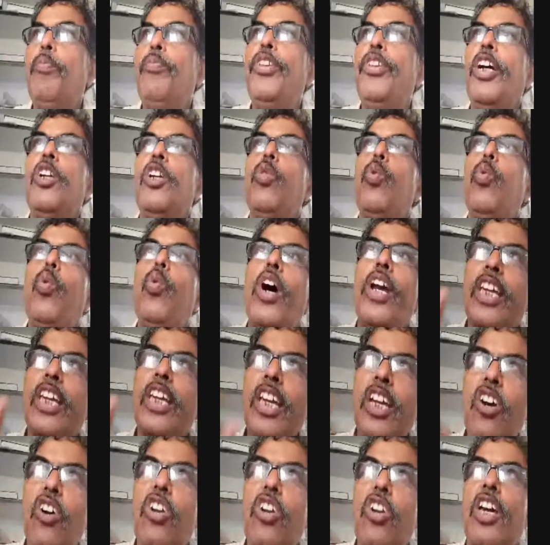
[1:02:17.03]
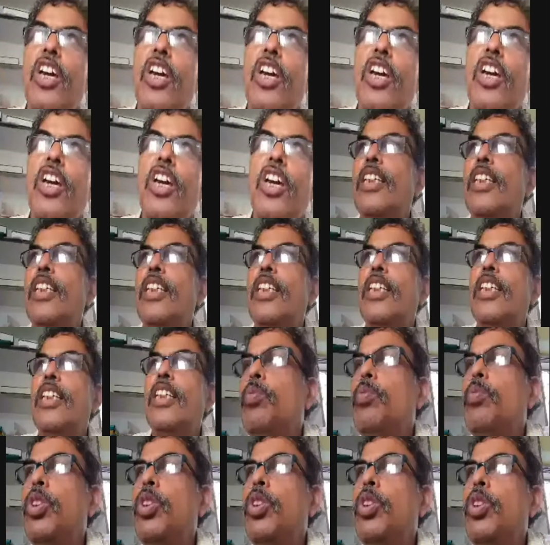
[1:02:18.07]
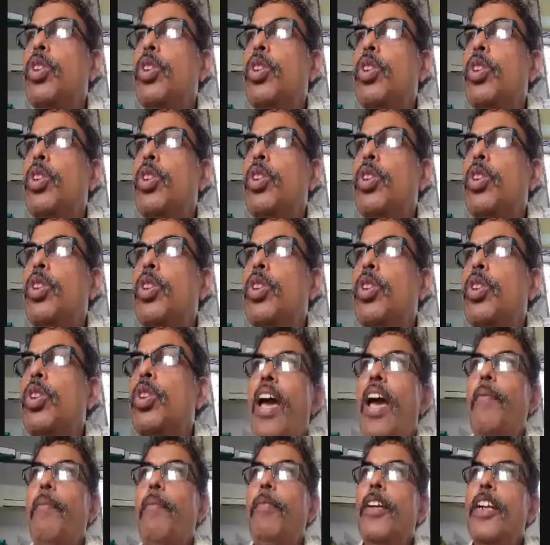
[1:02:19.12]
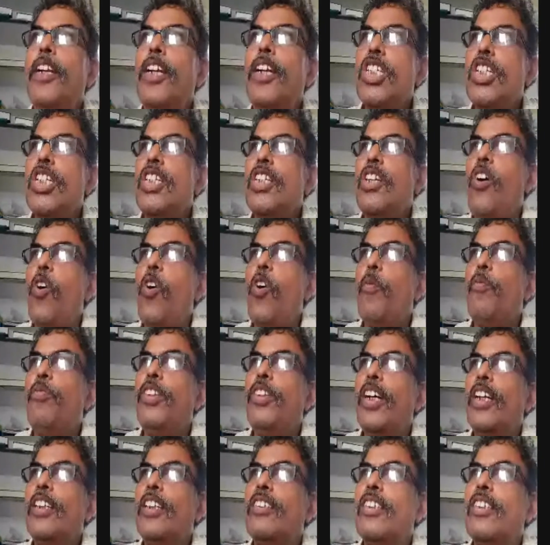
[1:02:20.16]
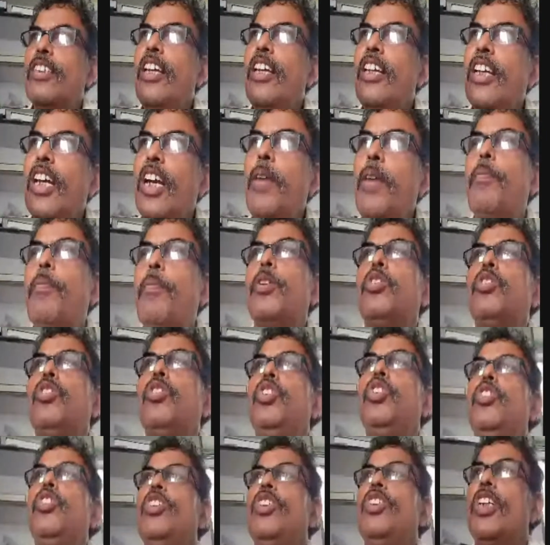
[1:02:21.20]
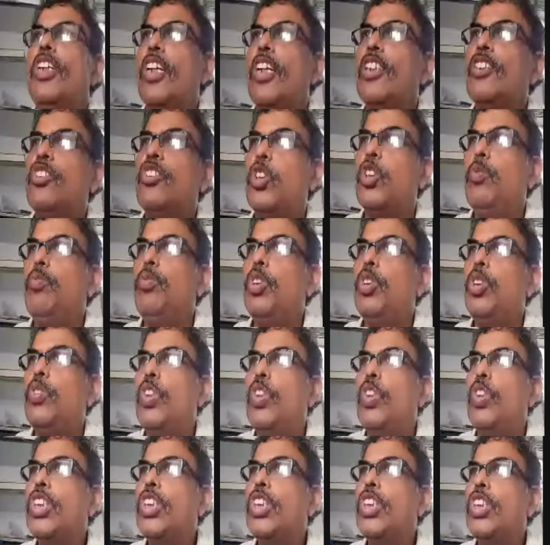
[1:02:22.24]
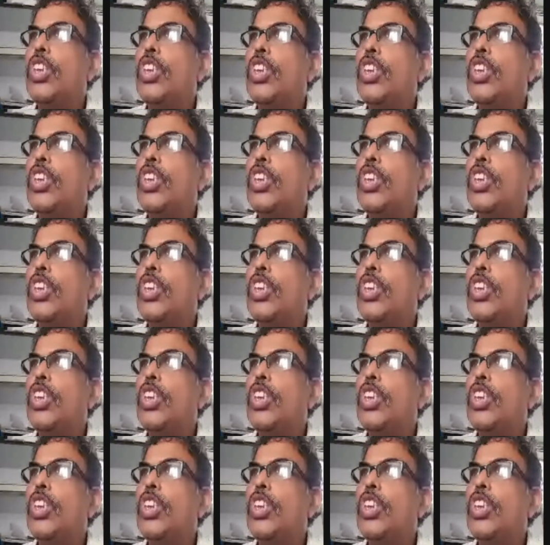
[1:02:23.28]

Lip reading: working organs in the classroom situations, application of their thinking procedure in the classroom situations,